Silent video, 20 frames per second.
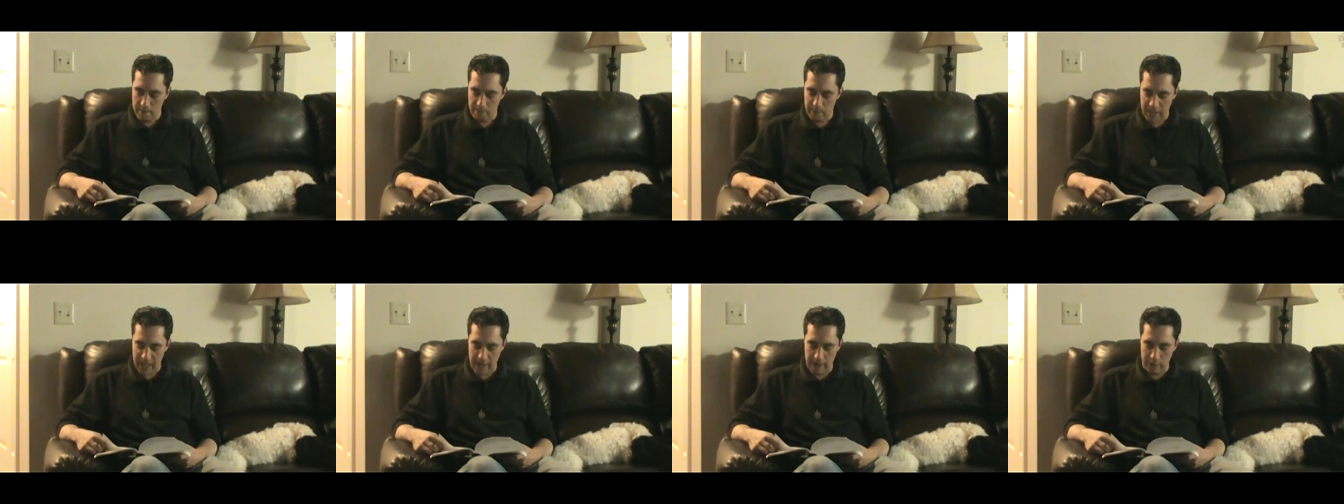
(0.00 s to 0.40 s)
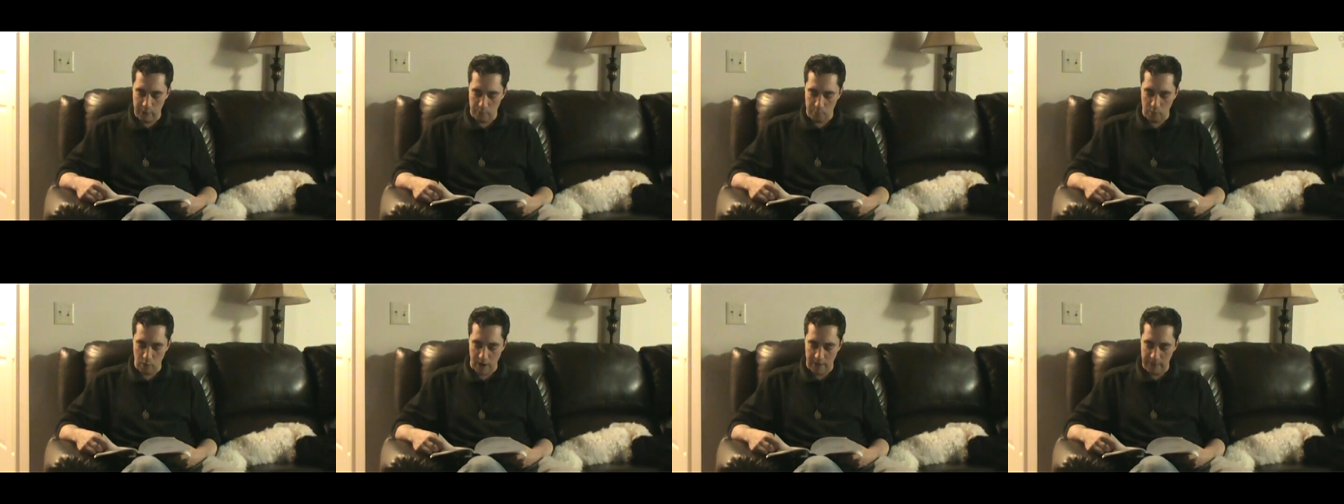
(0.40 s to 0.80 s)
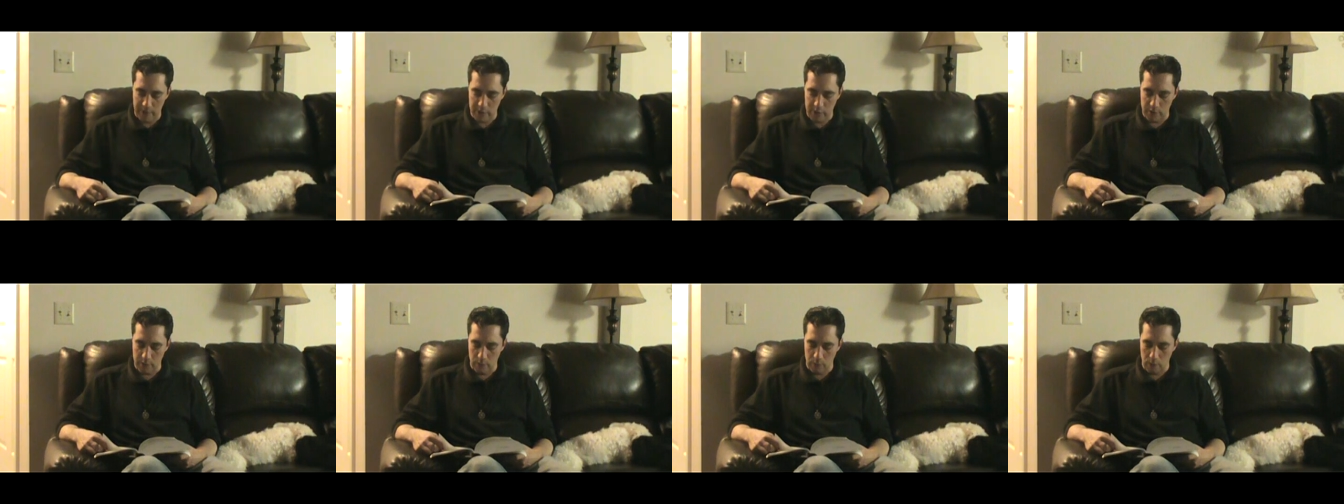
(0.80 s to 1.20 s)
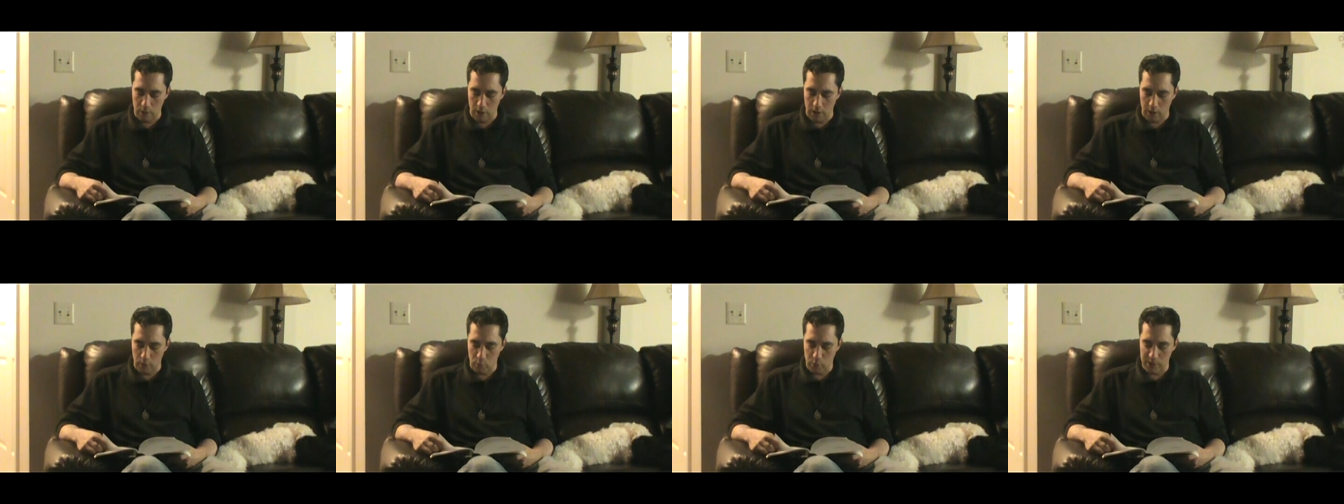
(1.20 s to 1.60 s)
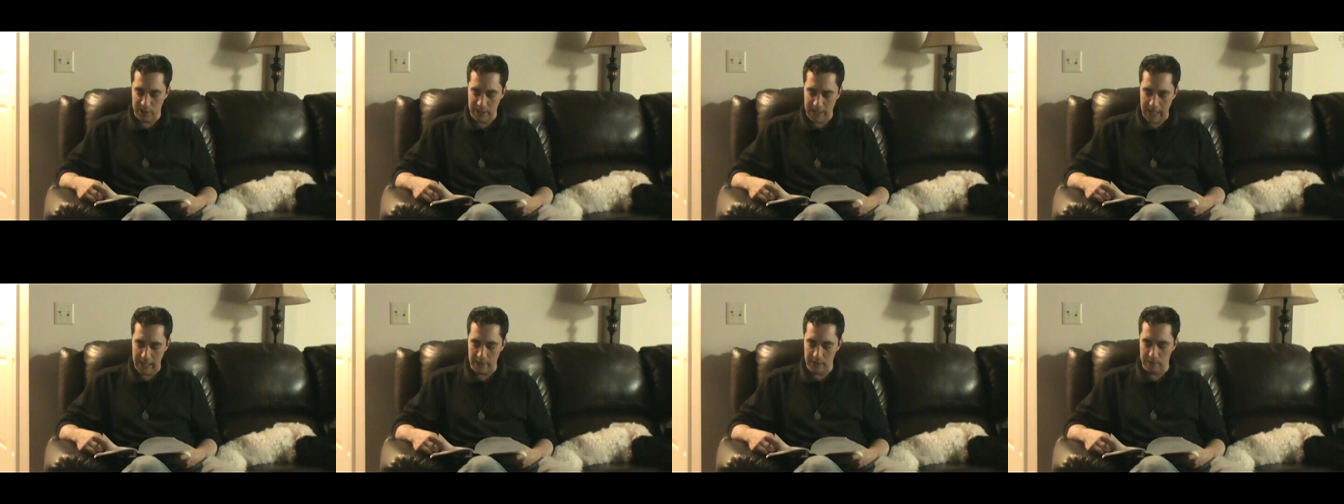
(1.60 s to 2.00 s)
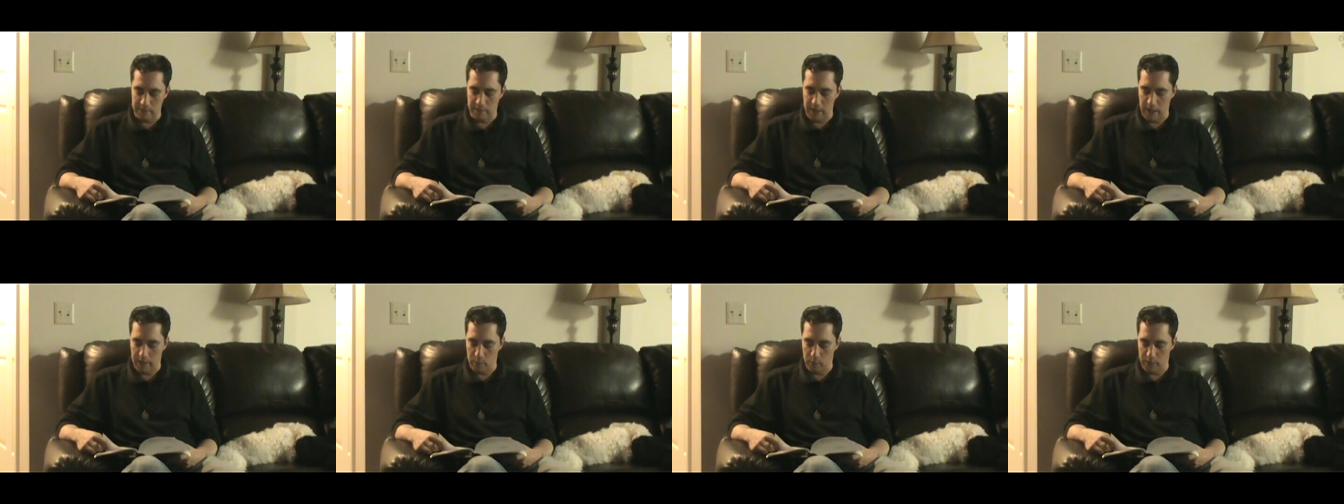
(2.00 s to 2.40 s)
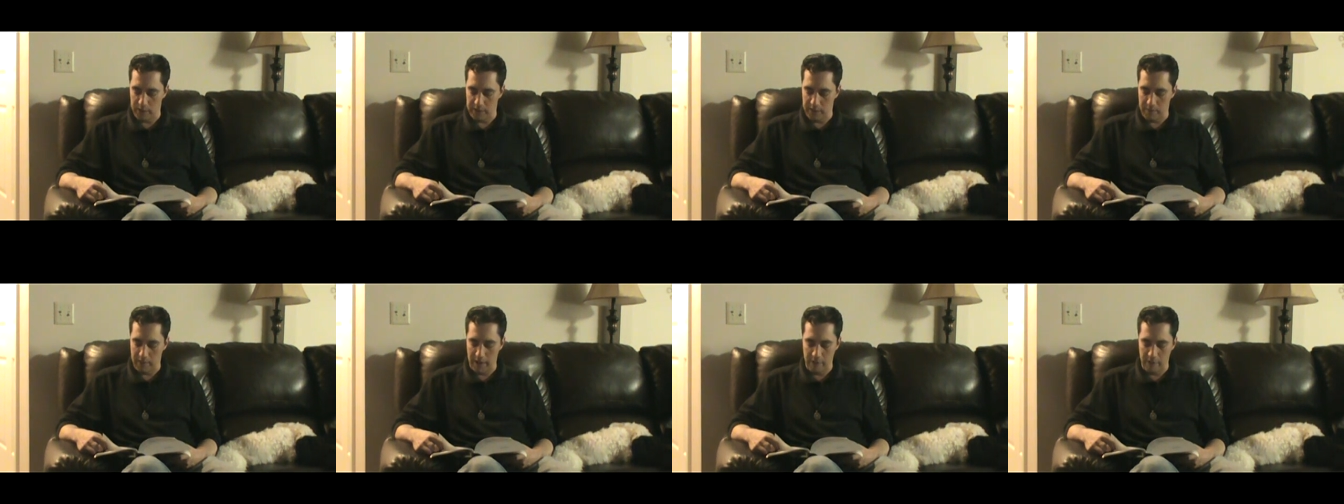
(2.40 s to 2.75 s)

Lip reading: They had their prophets and their law and were satisfied with them.